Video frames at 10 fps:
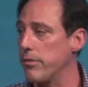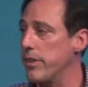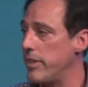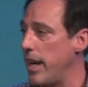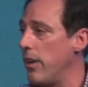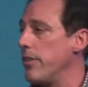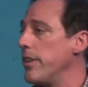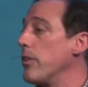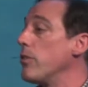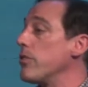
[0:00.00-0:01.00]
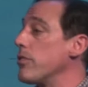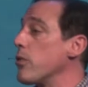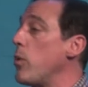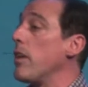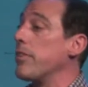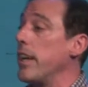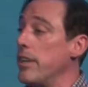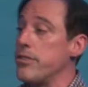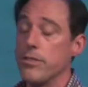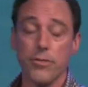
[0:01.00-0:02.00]
in every town. Then he goes into the
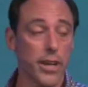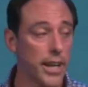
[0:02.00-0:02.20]
qualifications